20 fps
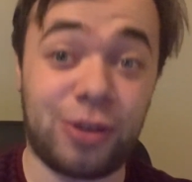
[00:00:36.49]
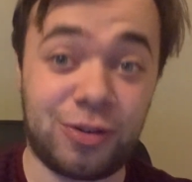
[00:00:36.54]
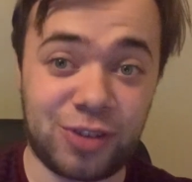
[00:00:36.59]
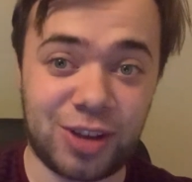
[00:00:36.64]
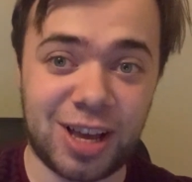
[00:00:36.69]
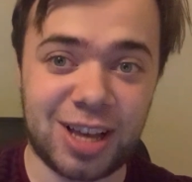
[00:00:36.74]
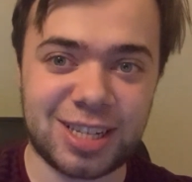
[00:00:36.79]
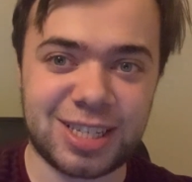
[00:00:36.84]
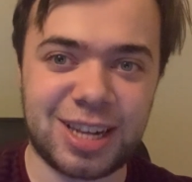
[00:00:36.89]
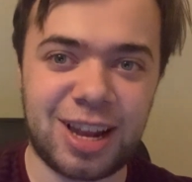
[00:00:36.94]
If
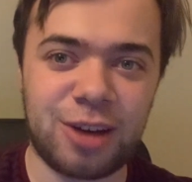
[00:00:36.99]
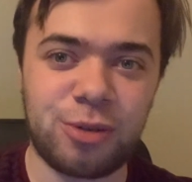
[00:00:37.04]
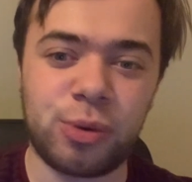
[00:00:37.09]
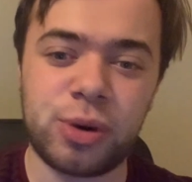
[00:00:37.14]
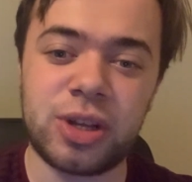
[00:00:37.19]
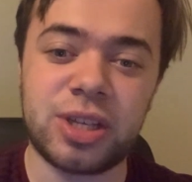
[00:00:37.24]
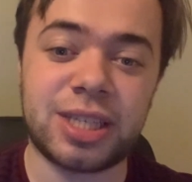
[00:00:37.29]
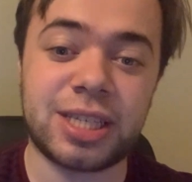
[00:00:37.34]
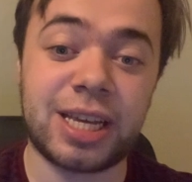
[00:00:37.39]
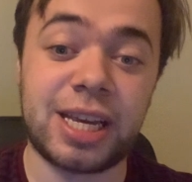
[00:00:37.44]
you guys like
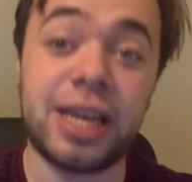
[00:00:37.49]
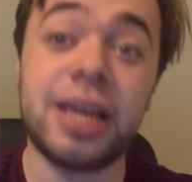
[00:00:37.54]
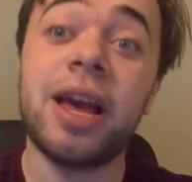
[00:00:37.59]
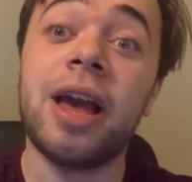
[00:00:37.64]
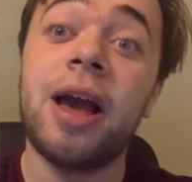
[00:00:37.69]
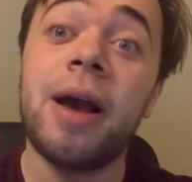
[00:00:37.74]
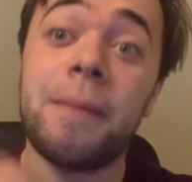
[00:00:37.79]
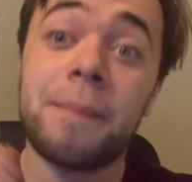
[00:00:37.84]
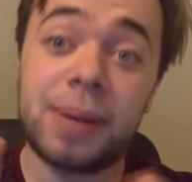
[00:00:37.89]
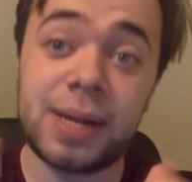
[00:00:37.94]
what you see,
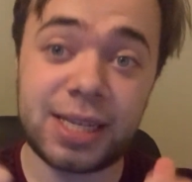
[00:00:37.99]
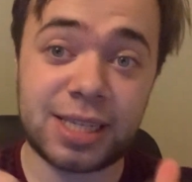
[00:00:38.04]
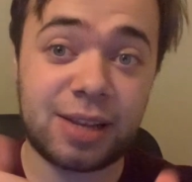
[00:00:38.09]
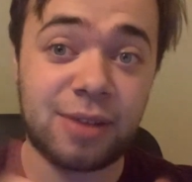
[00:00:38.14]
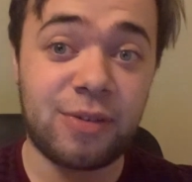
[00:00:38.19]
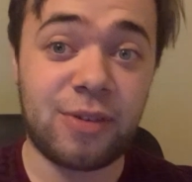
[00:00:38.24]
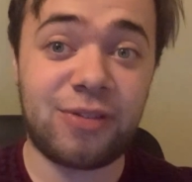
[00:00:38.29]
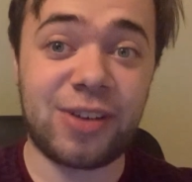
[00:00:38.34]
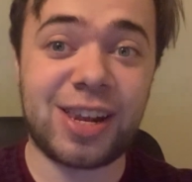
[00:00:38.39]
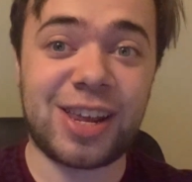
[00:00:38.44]
please
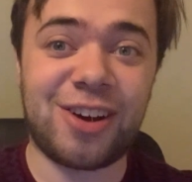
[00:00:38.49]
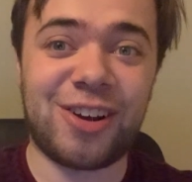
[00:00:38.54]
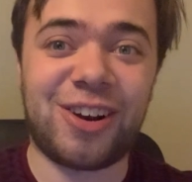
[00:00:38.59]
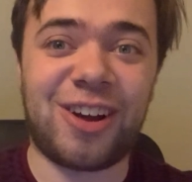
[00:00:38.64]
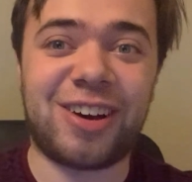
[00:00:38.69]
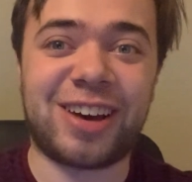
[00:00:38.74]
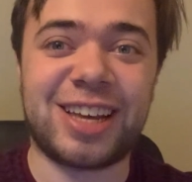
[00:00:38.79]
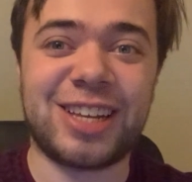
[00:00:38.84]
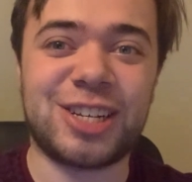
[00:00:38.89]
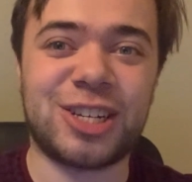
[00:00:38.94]
give a video a
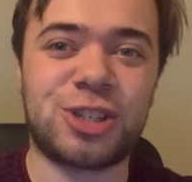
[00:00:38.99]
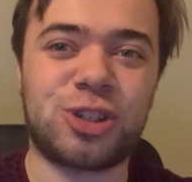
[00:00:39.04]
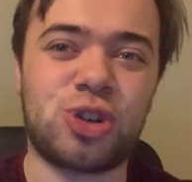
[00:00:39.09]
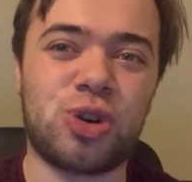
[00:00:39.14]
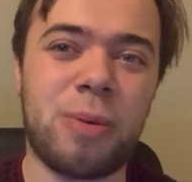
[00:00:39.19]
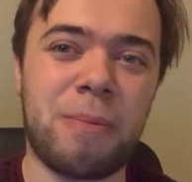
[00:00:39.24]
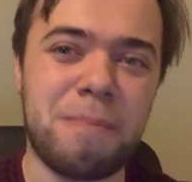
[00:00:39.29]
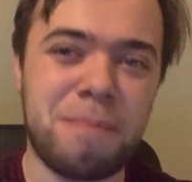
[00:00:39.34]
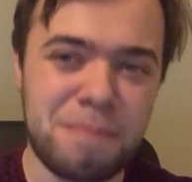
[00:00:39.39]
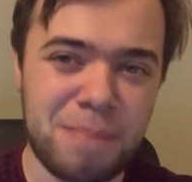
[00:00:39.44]
like. It just
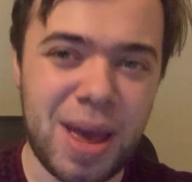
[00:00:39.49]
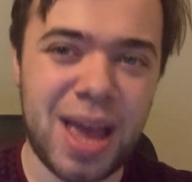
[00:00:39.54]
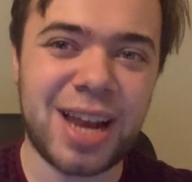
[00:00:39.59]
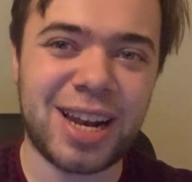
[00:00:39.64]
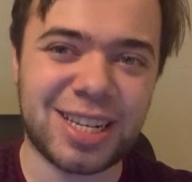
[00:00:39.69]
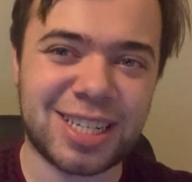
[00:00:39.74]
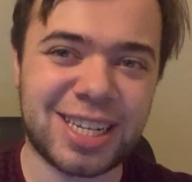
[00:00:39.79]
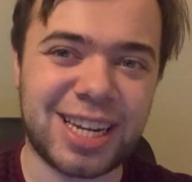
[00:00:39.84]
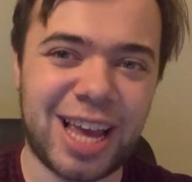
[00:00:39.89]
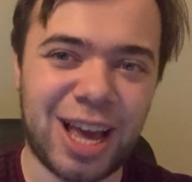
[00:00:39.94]

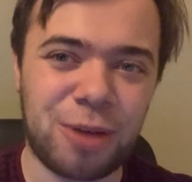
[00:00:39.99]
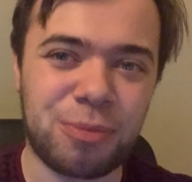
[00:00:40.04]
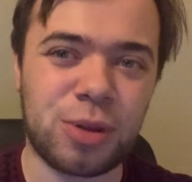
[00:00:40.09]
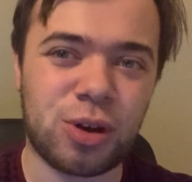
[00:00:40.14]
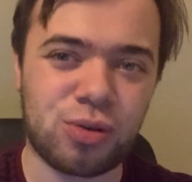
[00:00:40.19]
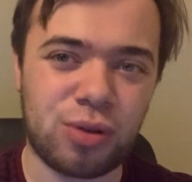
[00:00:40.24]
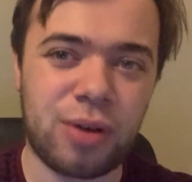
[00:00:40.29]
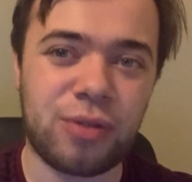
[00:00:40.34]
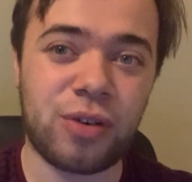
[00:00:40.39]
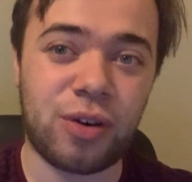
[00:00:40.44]
tremendously helps
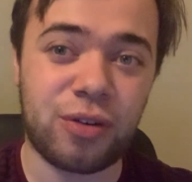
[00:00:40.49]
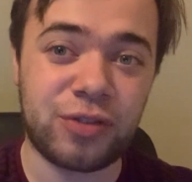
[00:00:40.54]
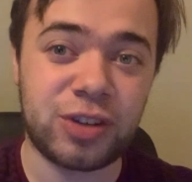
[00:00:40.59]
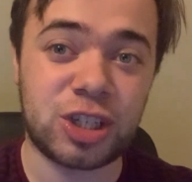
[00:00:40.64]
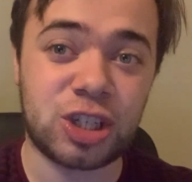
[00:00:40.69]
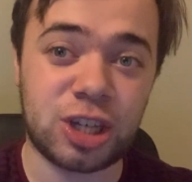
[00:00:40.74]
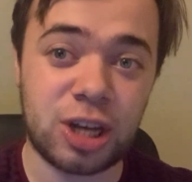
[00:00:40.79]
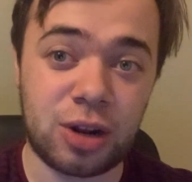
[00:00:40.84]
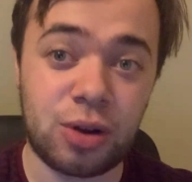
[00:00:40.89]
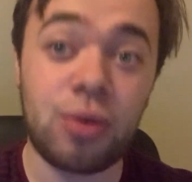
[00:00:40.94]
the growth of
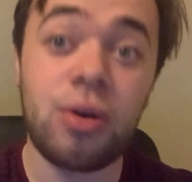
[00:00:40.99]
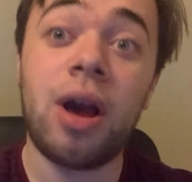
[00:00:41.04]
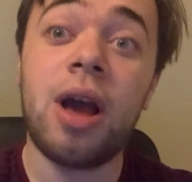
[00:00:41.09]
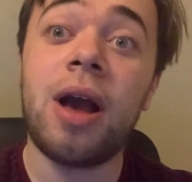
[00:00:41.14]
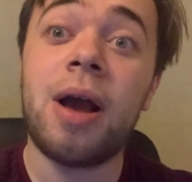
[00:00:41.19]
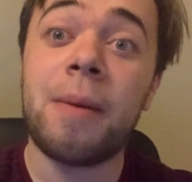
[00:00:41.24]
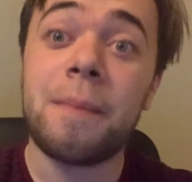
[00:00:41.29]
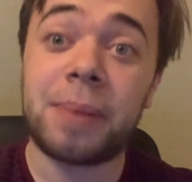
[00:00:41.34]
this channel.